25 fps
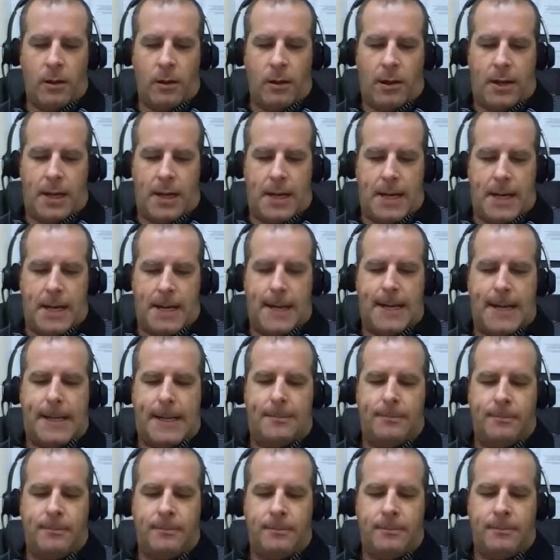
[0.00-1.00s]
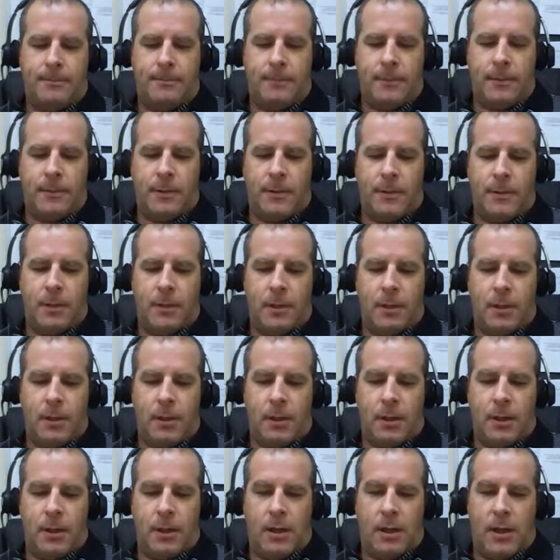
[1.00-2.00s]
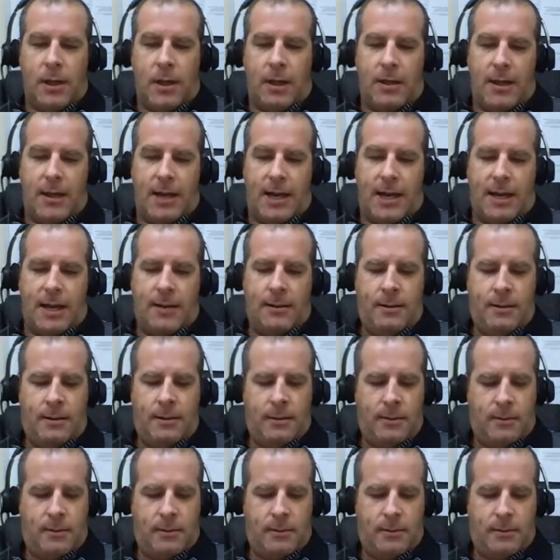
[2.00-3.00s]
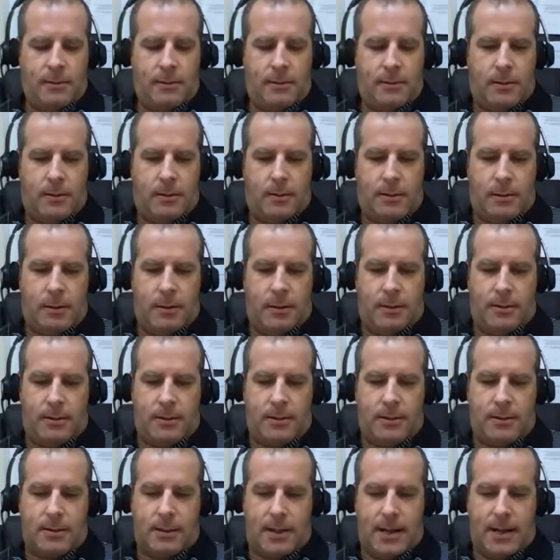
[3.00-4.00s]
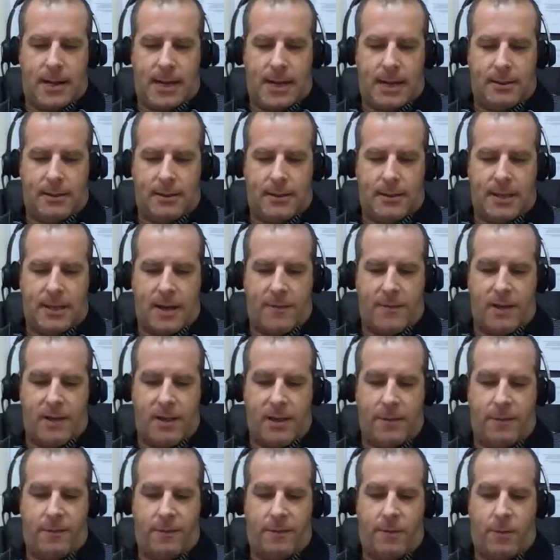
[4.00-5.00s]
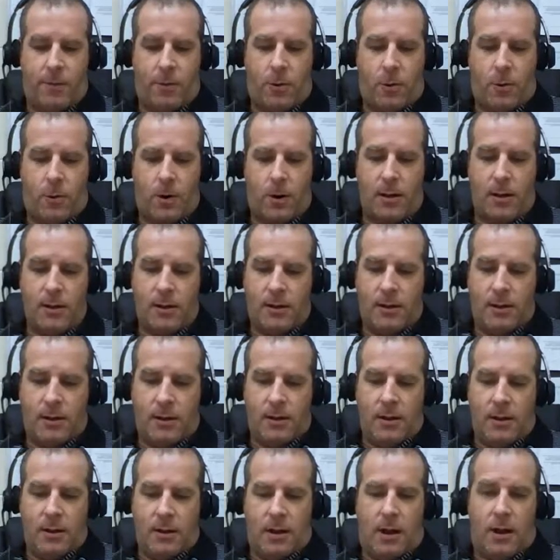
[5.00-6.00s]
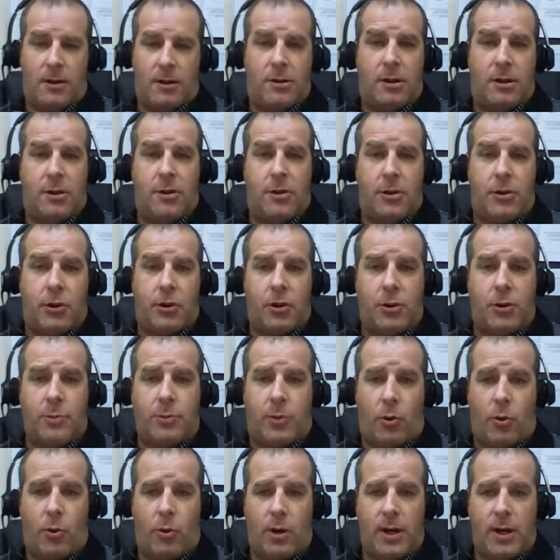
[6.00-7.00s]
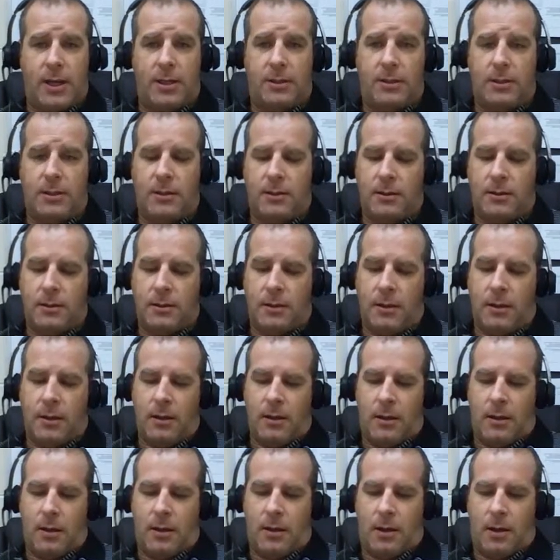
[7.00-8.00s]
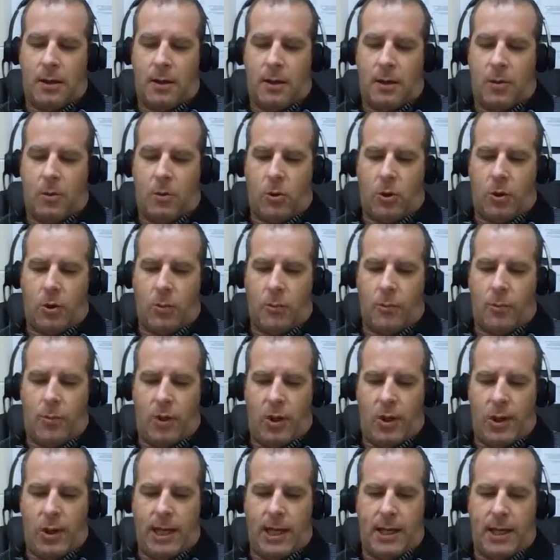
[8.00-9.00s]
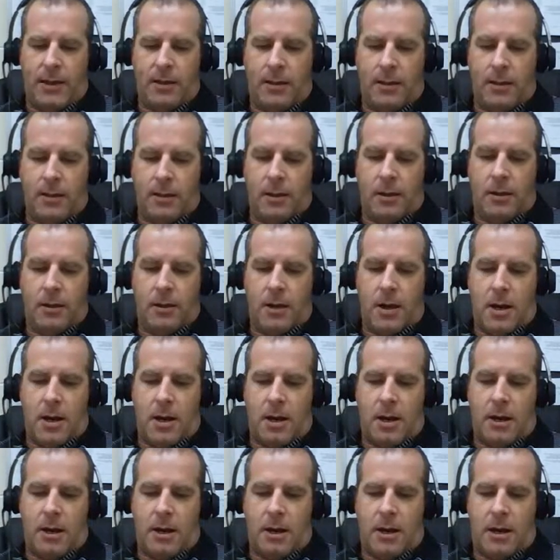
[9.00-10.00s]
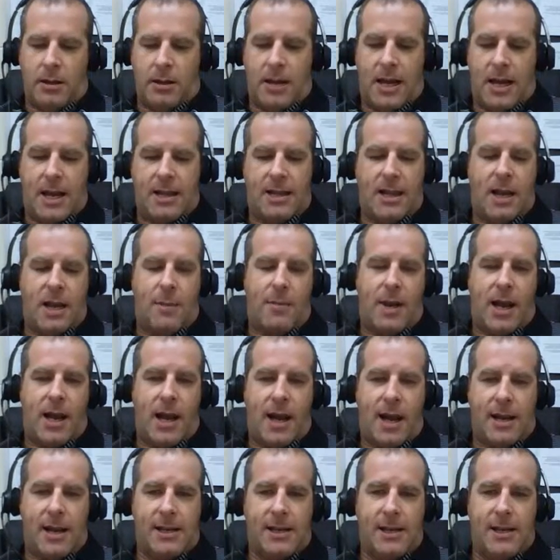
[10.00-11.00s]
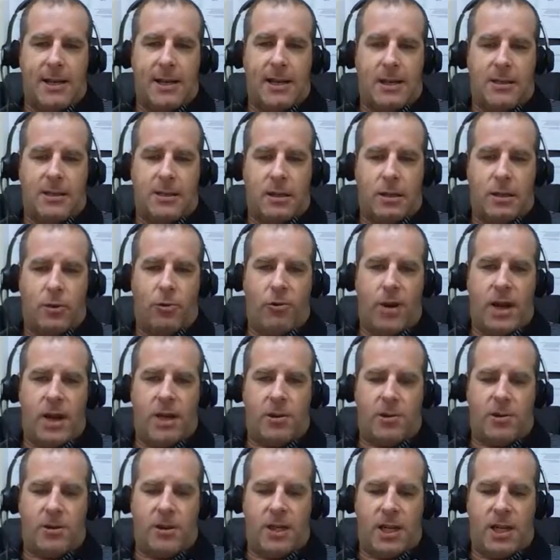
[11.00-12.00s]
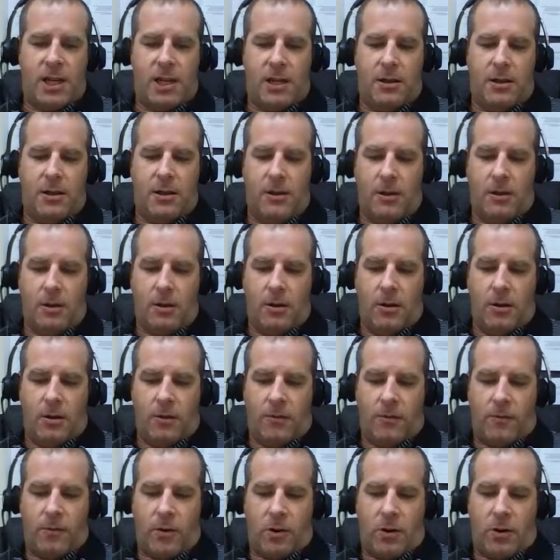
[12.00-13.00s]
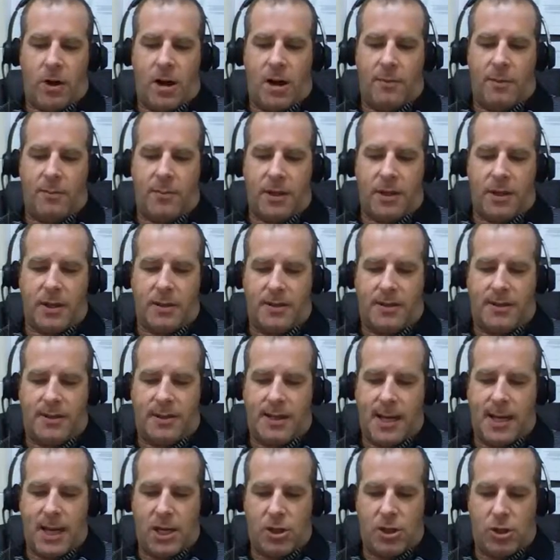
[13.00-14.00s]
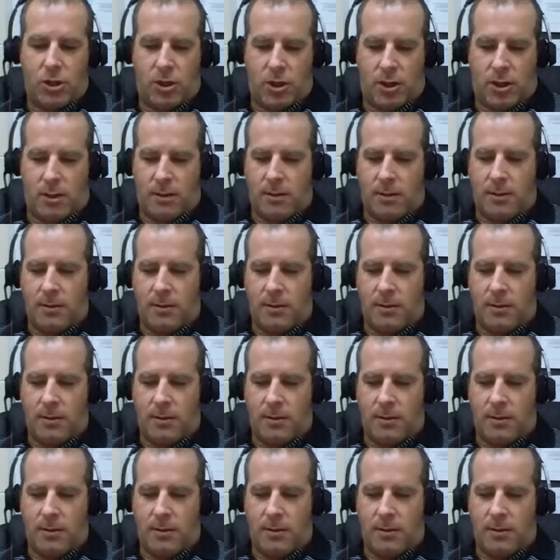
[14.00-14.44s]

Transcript: And then on slide 74, on the third point or bullet, the idea behind it is a greater need for compensation.